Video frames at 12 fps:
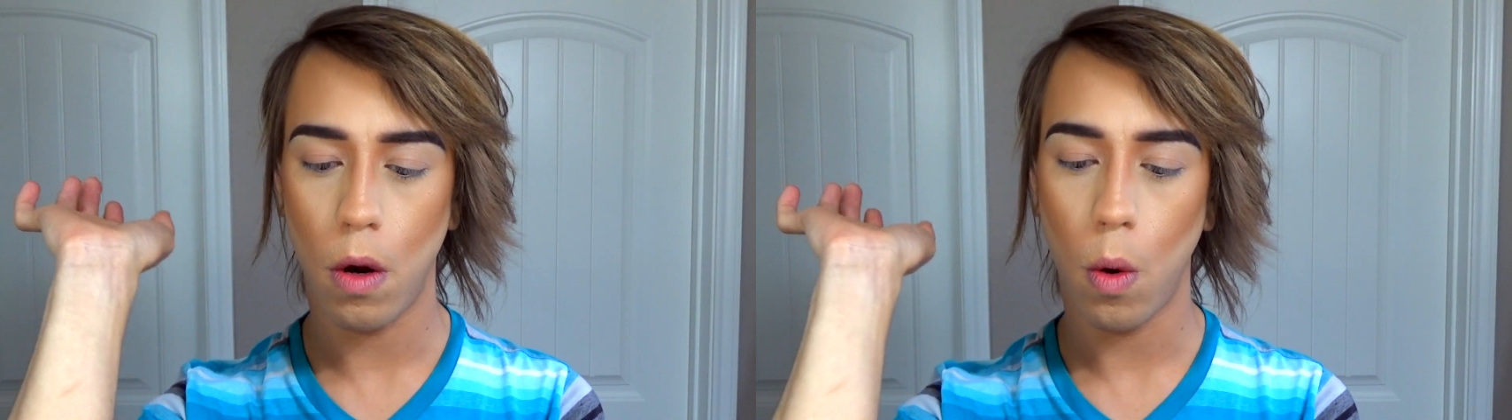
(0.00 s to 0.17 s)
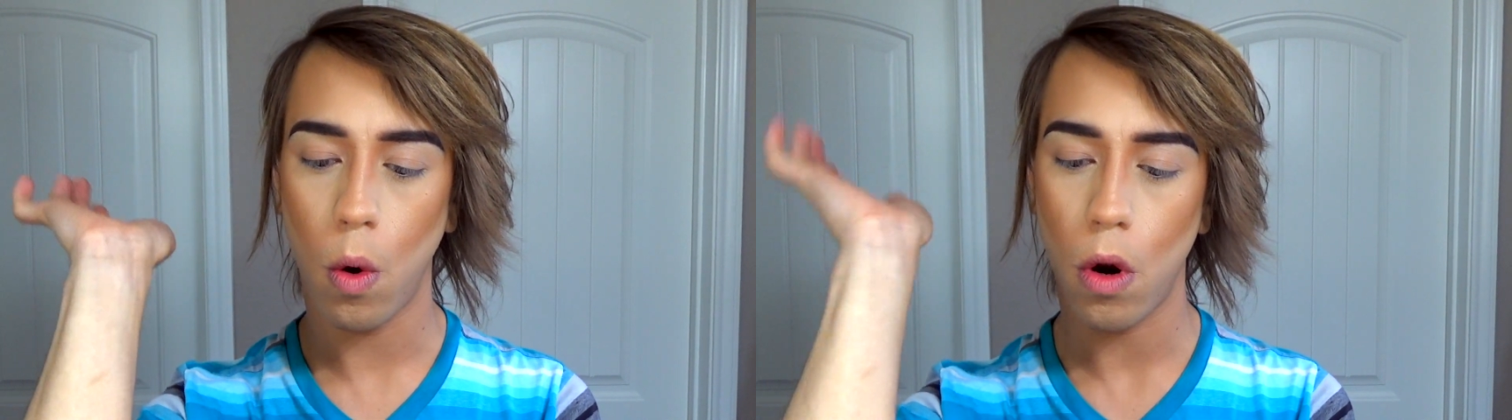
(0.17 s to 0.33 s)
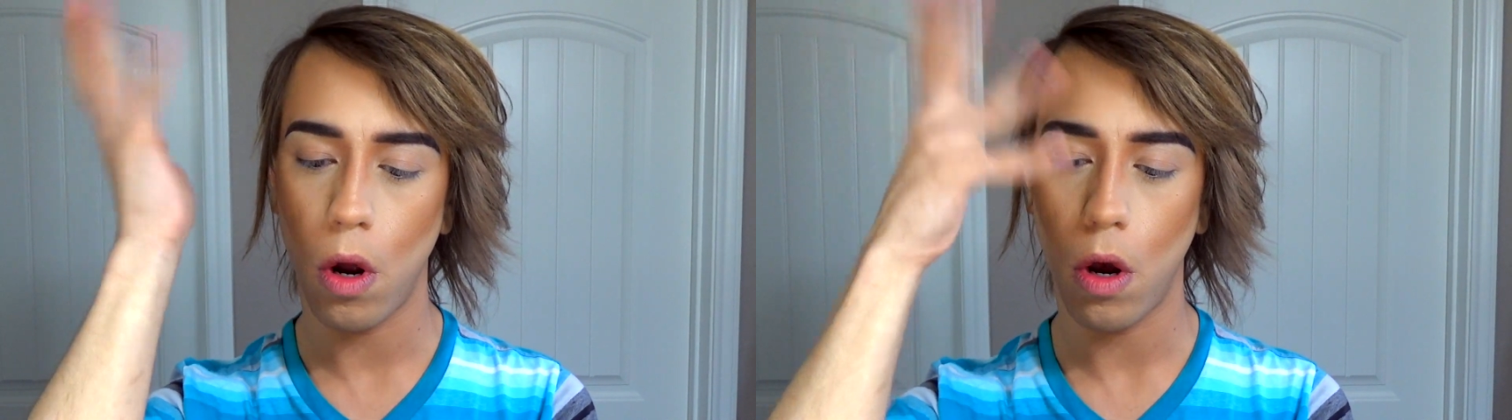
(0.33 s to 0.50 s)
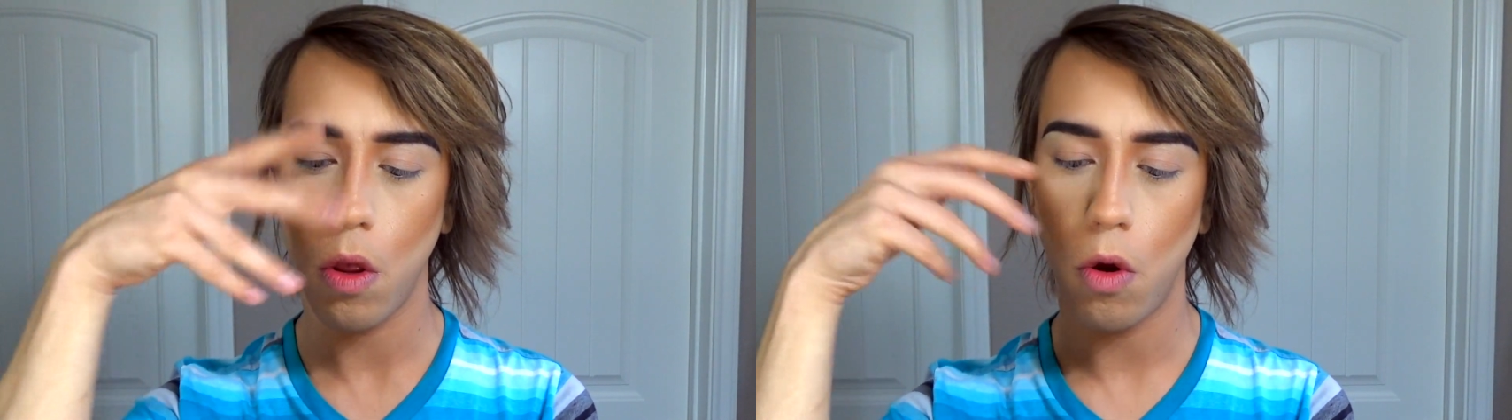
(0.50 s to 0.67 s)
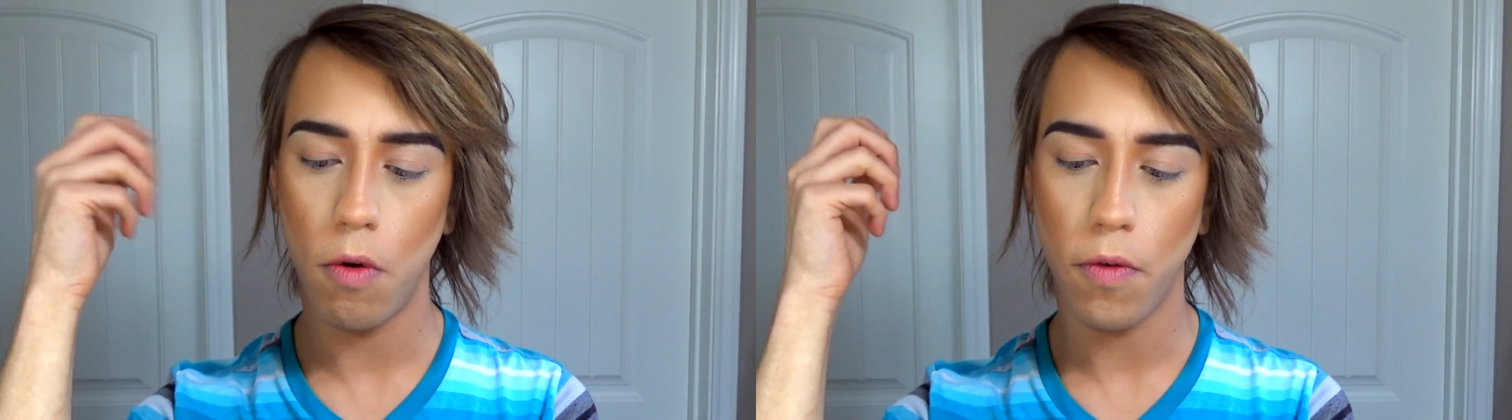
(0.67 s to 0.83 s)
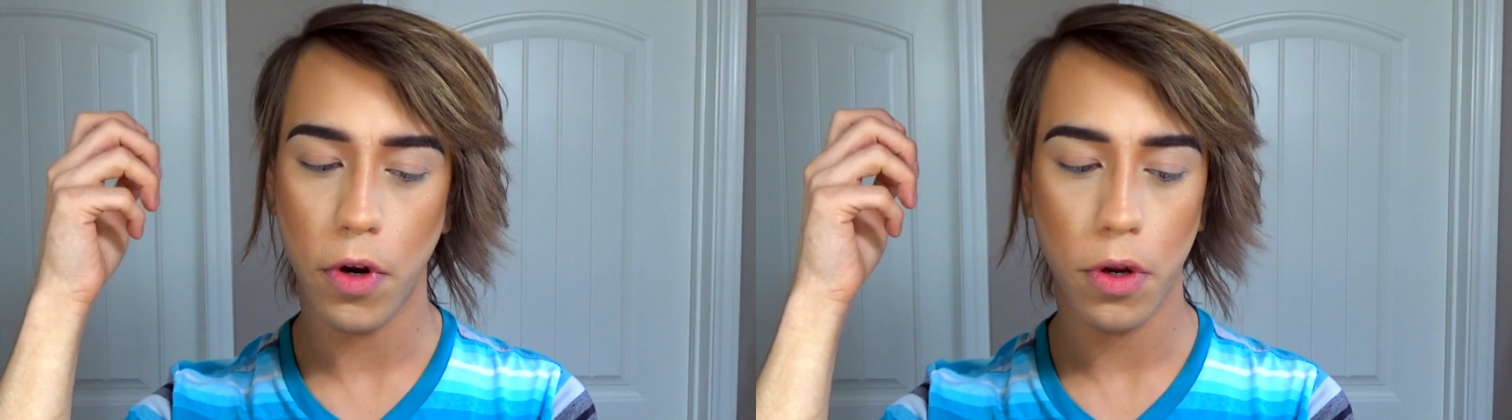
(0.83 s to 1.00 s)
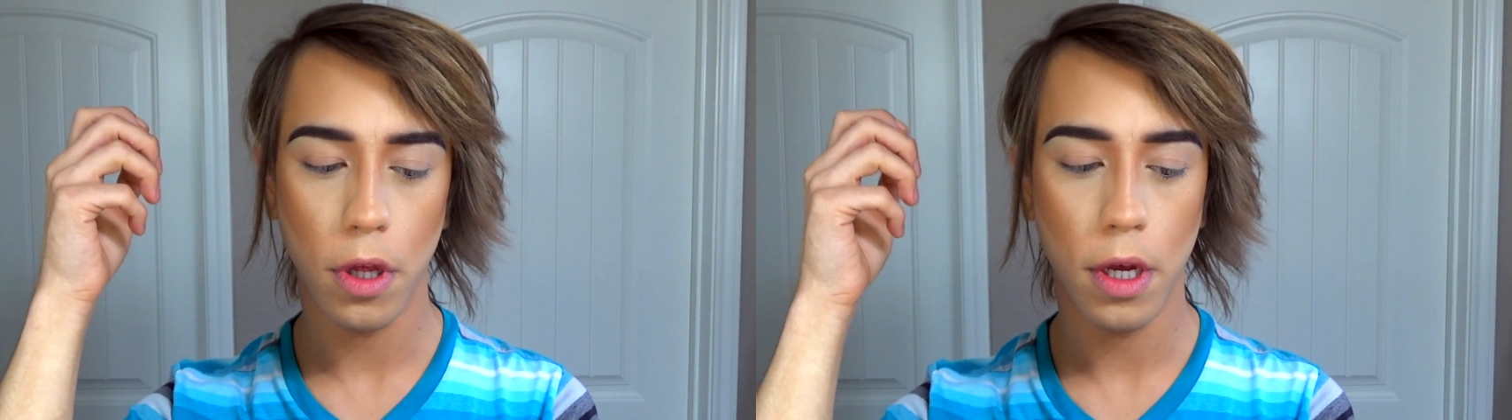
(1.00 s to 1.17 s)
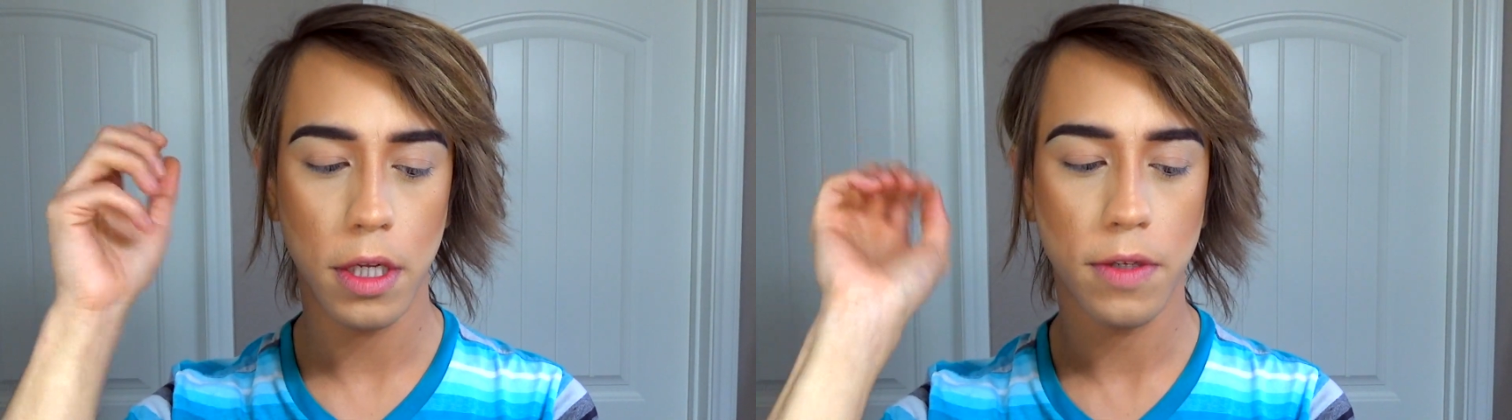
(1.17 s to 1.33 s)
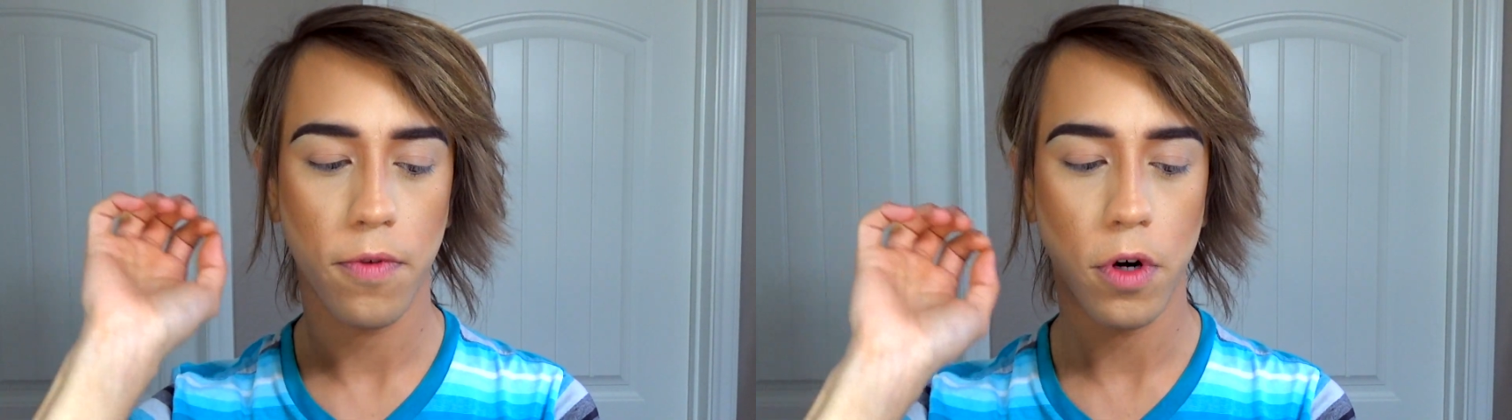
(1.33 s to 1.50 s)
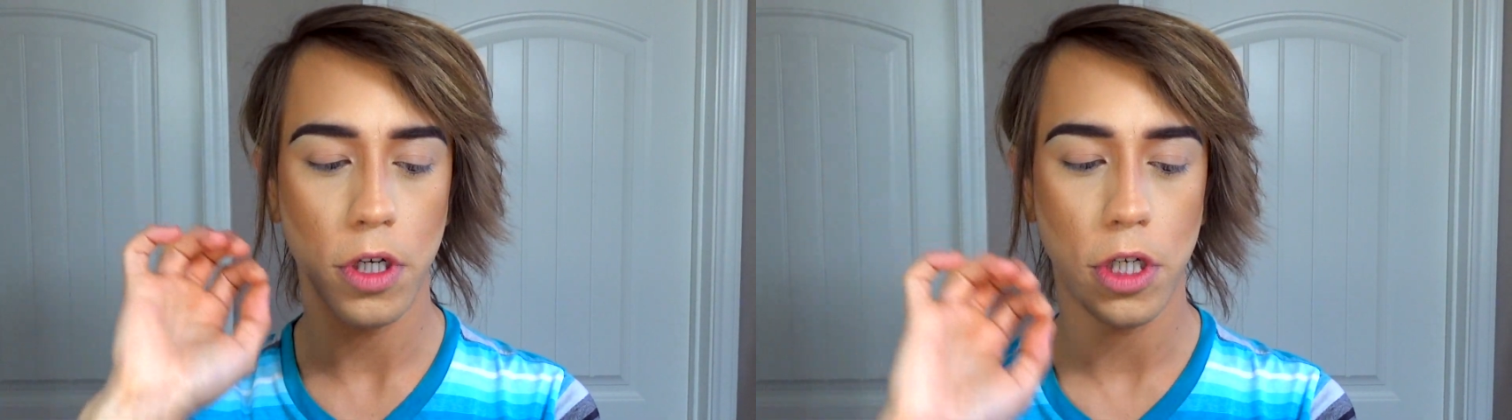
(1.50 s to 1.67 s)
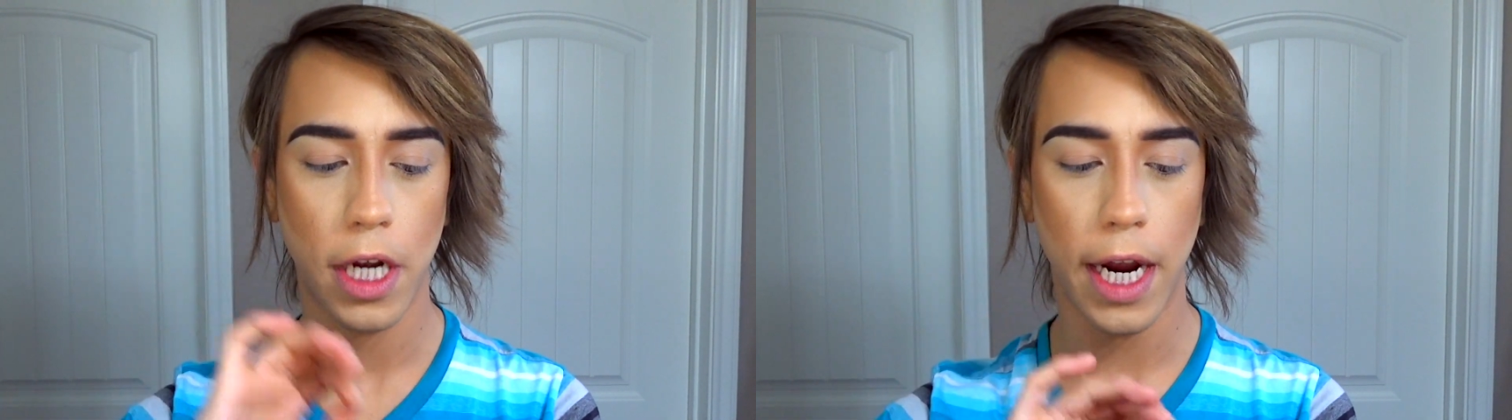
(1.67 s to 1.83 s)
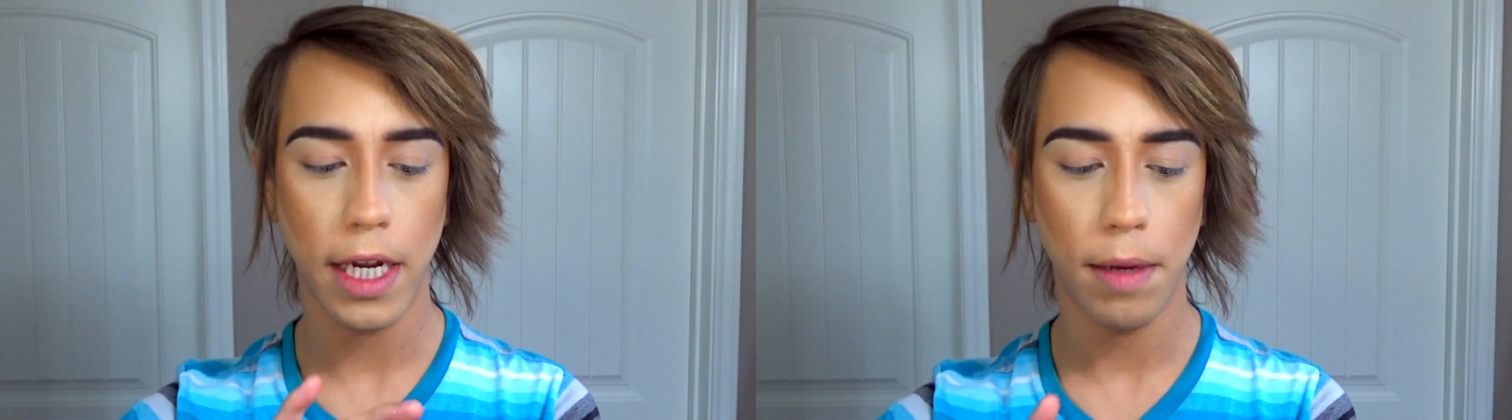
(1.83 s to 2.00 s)
or all over your lids for a
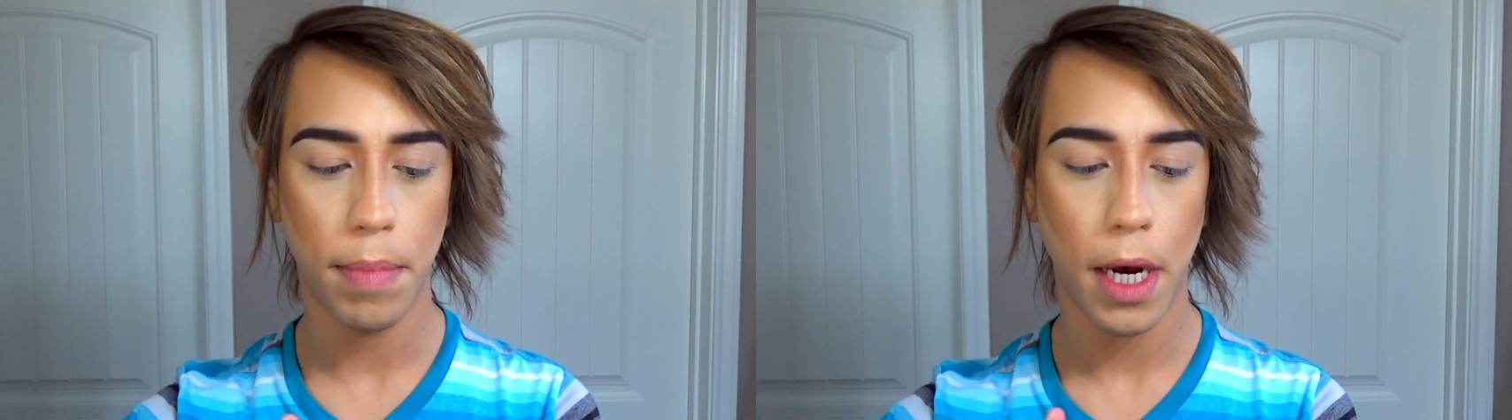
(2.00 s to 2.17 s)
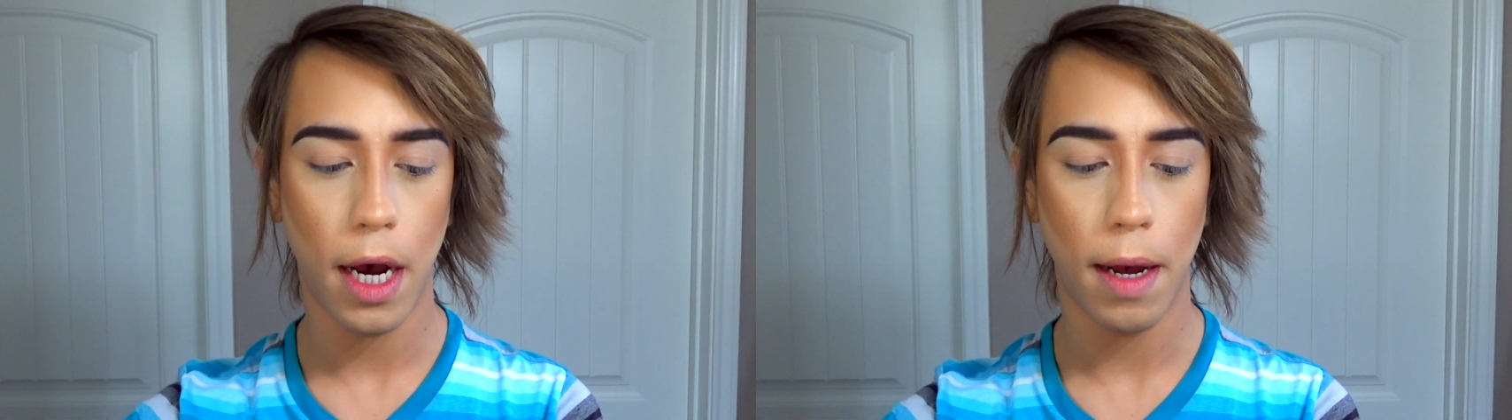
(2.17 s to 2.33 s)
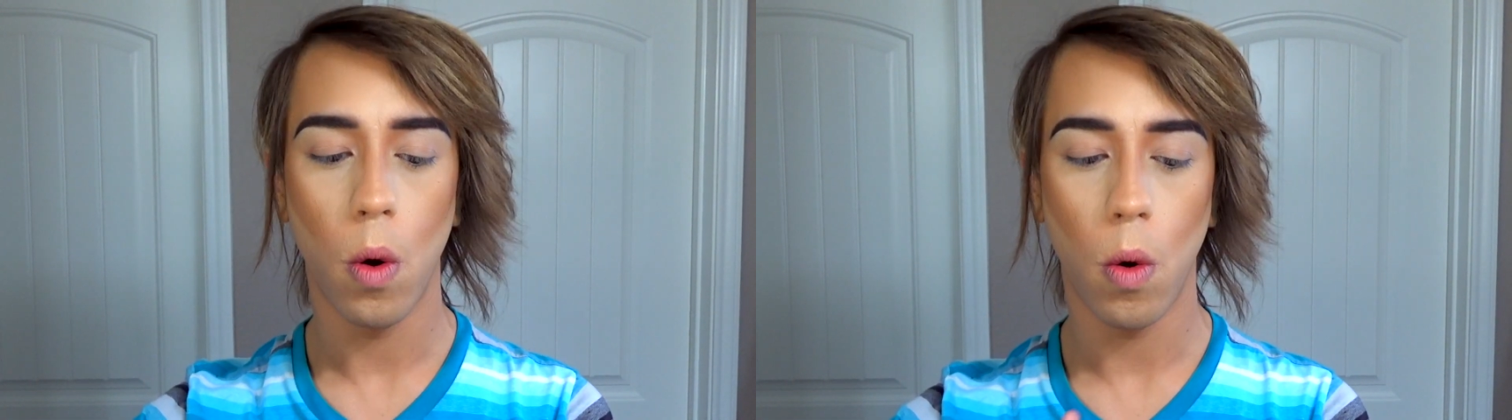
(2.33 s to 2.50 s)
shiny pop.